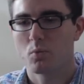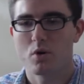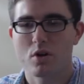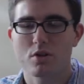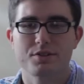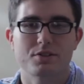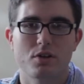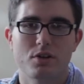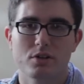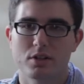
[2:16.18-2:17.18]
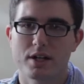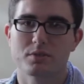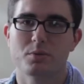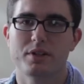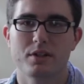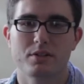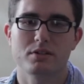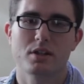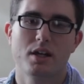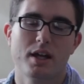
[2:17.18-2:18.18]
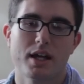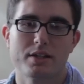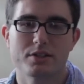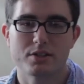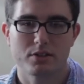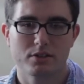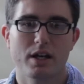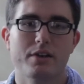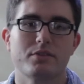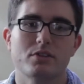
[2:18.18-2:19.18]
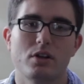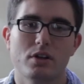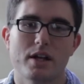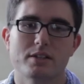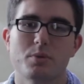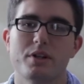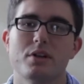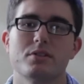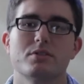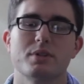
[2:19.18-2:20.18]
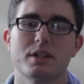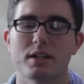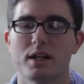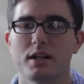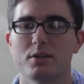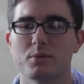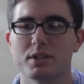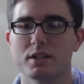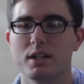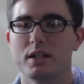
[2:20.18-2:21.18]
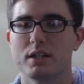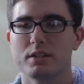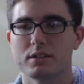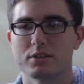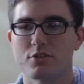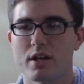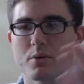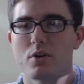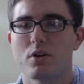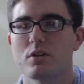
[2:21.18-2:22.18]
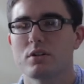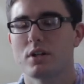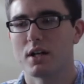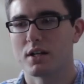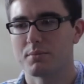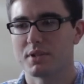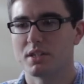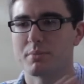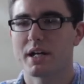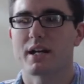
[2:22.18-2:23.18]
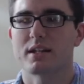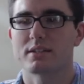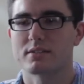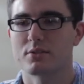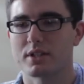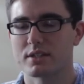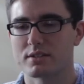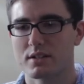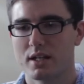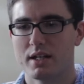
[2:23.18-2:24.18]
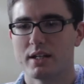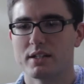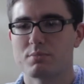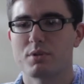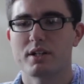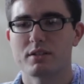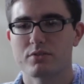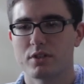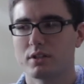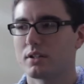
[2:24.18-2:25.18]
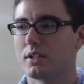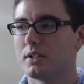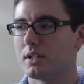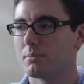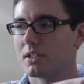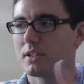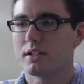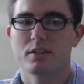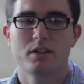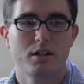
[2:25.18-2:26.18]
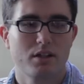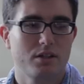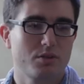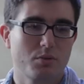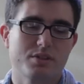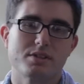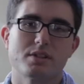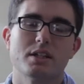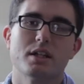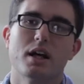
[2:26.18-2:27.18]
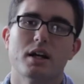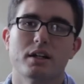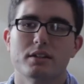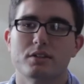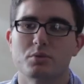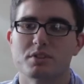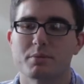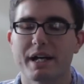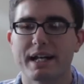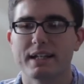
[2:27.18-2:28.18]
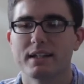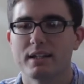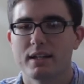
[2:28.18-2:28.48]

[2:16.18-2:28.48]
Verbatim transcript: wall is all glass windows, and then to your left is all glass windows with, uh, with the drywall um, in the back. It's, so it gets it's bright at the front and dimly lit towards the, uh, towards the back.